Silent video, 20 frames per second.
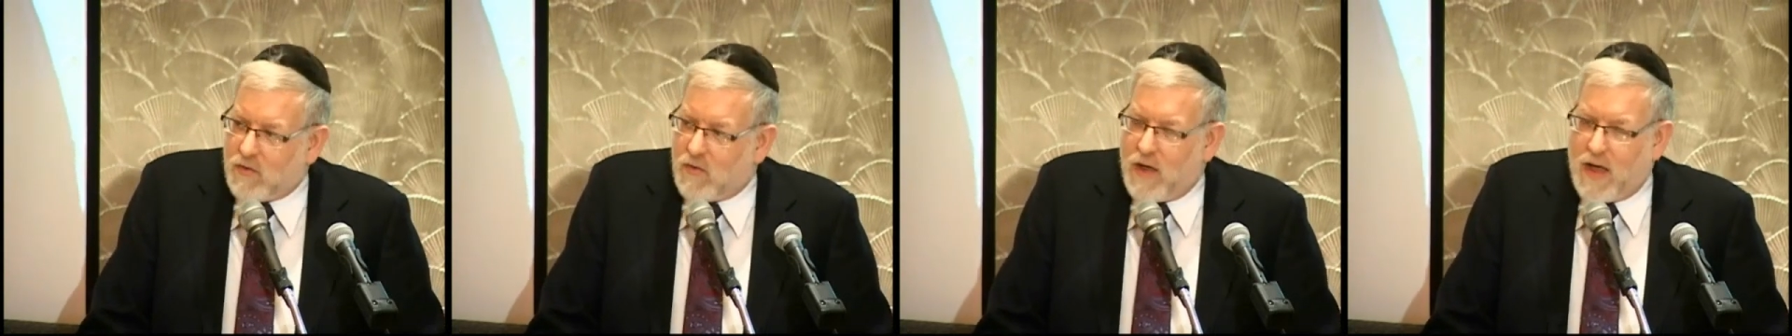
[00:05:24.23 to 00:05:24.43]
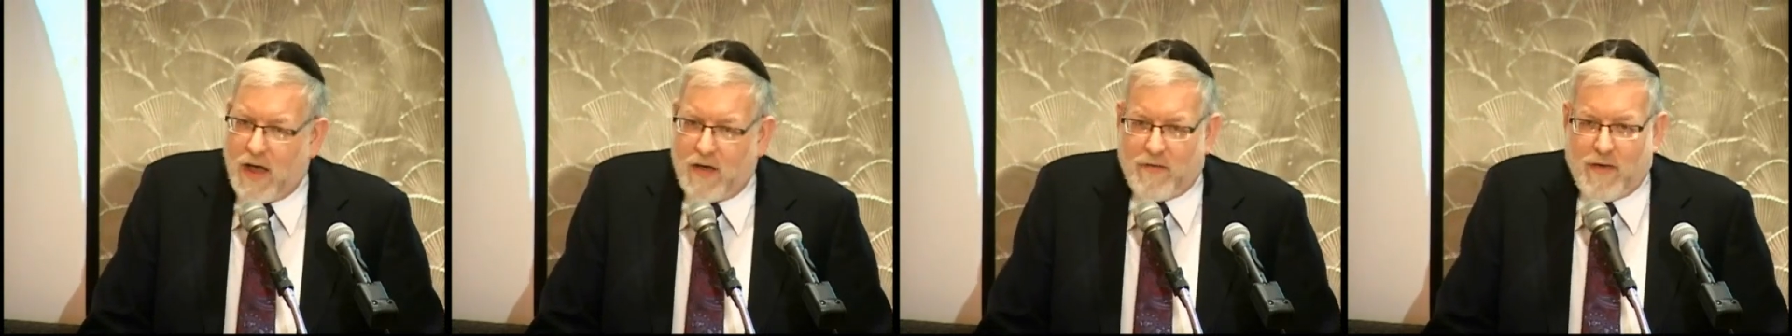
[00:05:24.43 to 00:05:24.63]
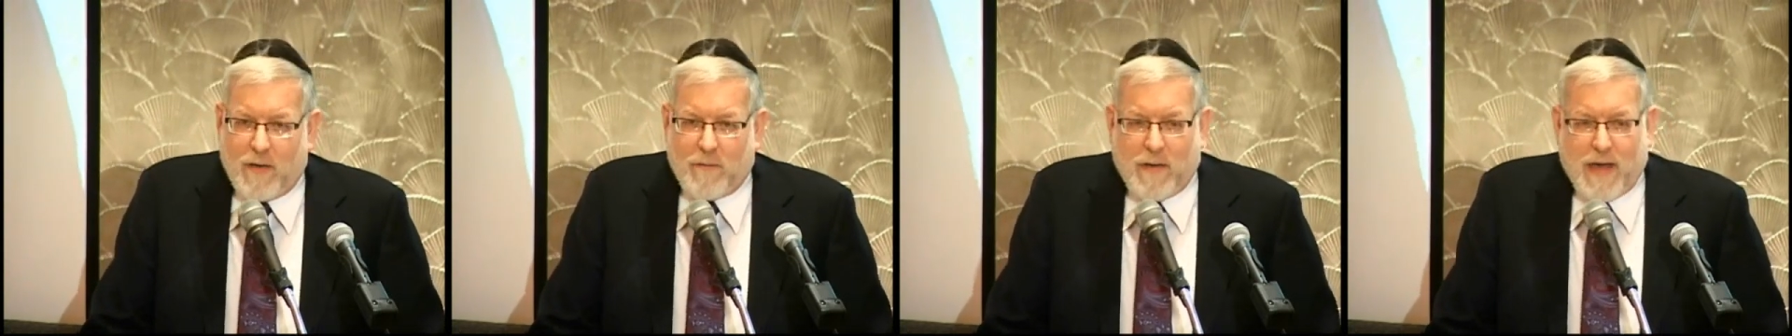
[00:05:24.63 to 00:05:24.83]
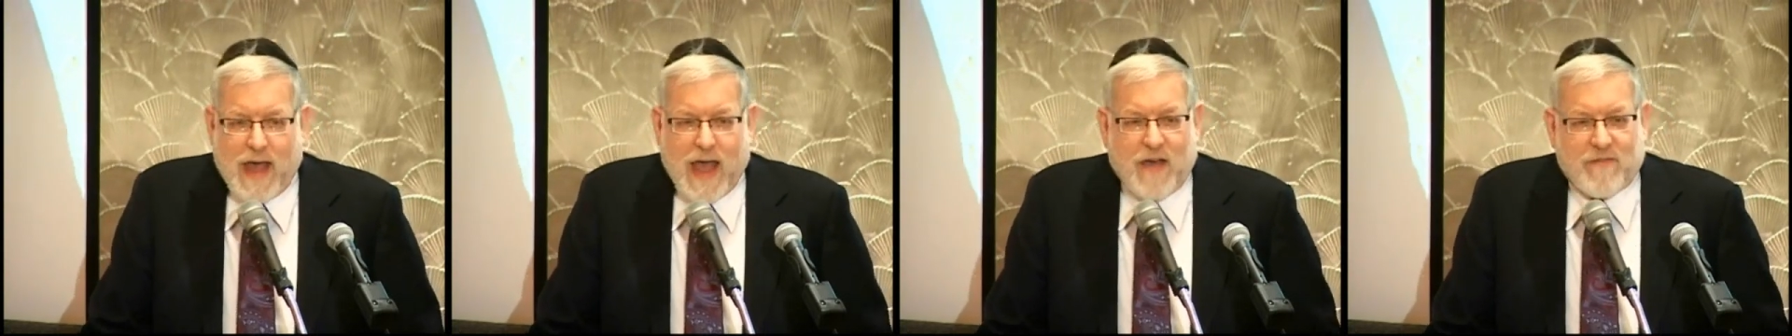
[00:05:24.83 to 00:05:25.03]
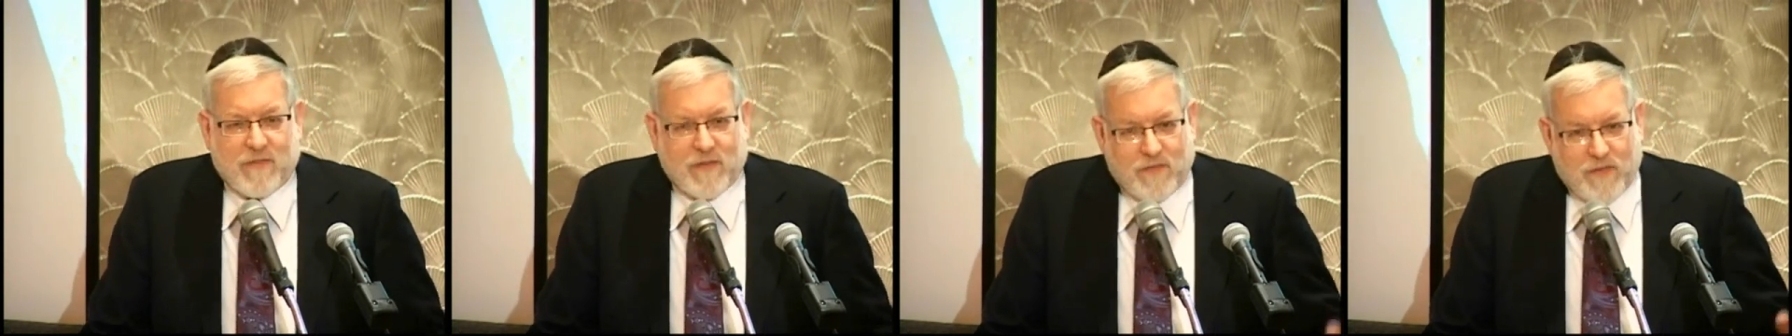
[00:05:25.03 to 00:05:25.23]
you have on
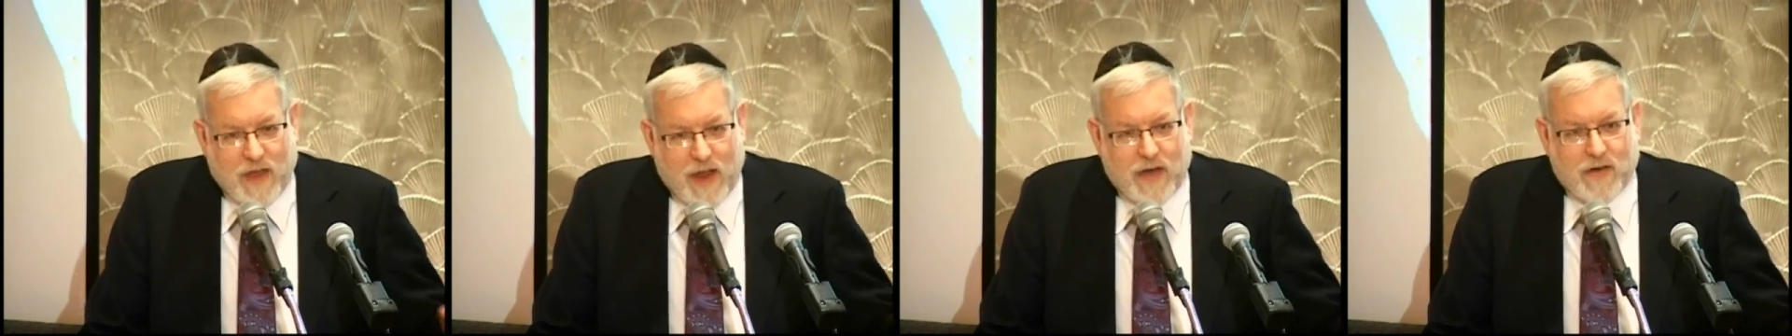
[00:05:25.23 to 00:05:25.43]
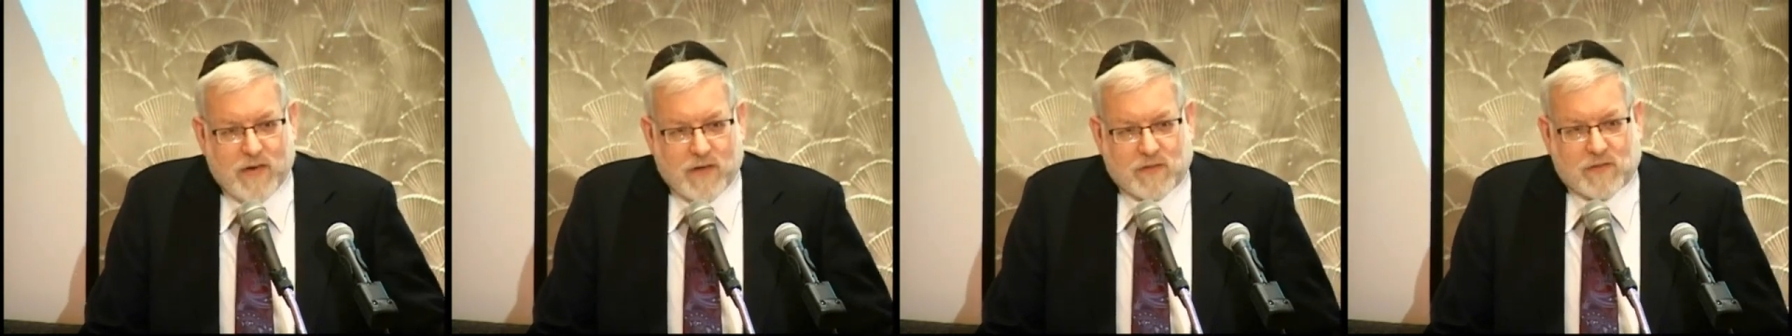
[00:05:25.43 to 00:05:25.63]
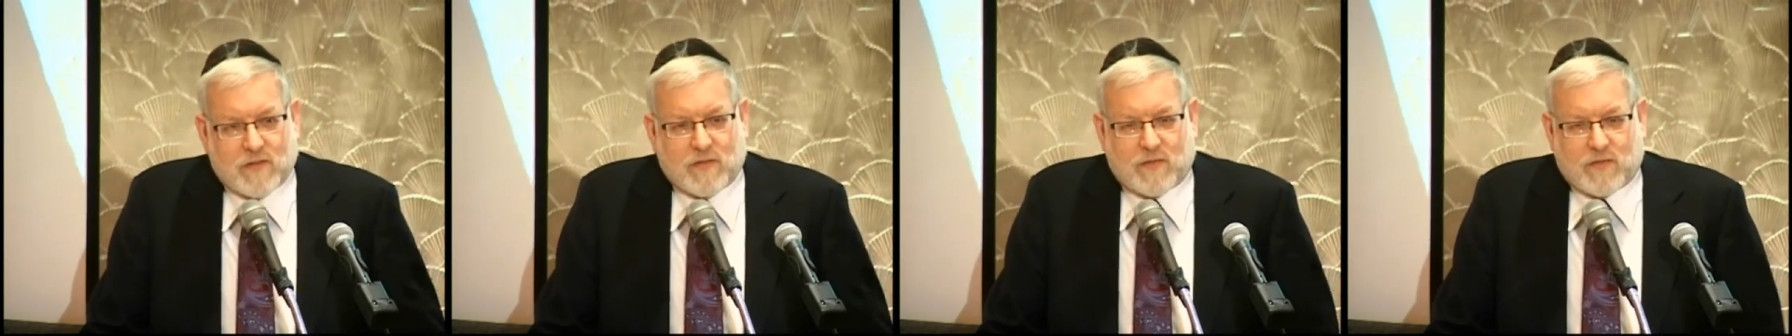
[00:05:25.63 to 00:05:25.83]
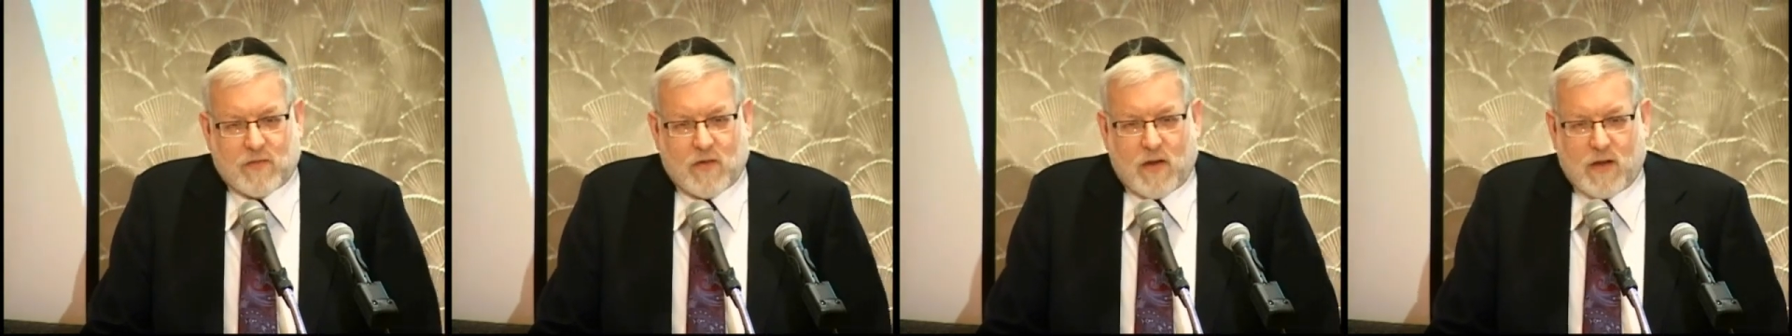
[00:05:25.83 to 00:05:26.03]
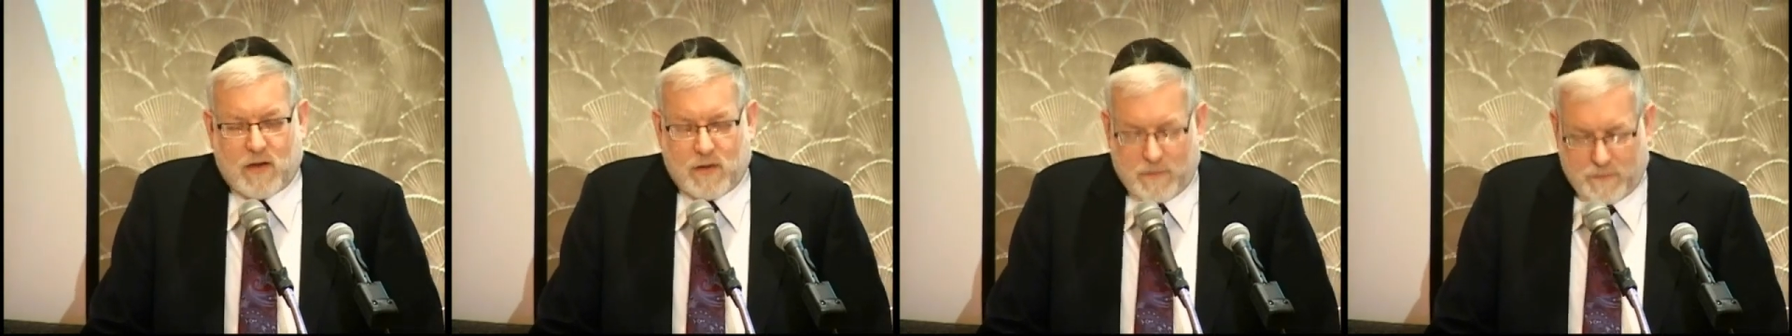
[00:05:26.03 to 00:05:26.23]
behalf of Eretz
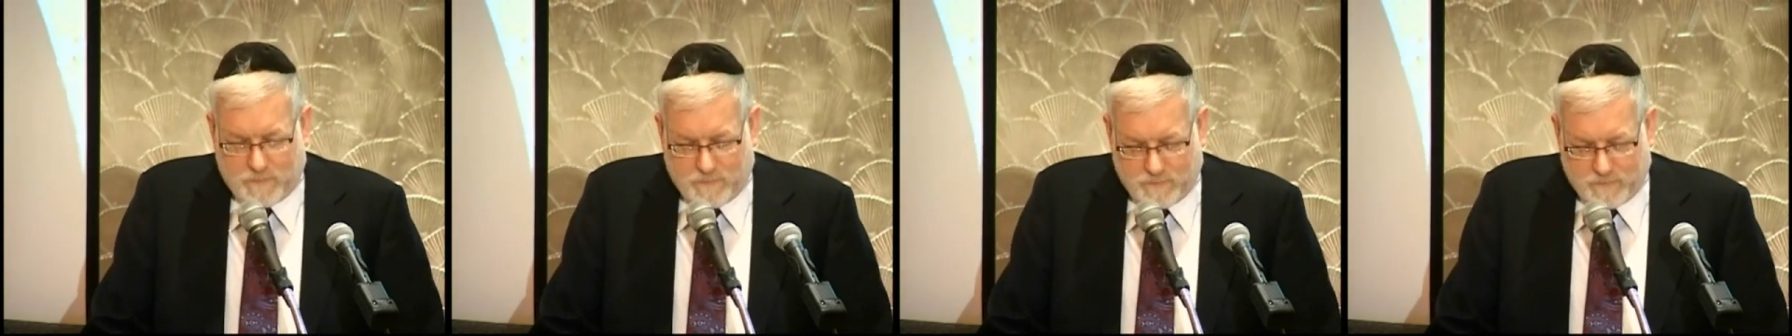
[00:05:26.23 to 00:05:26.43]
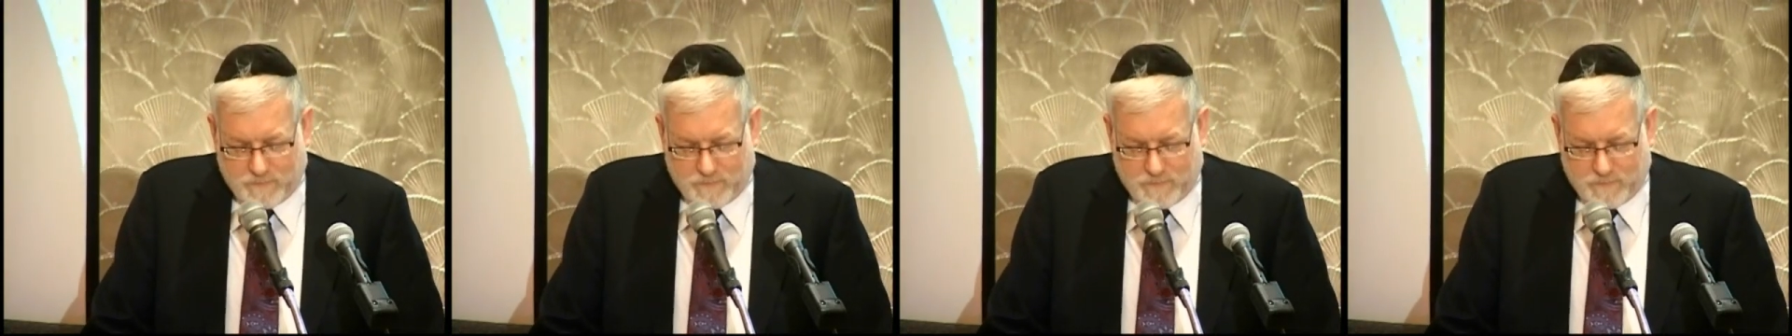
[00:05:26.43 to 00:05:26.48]
Yisrael.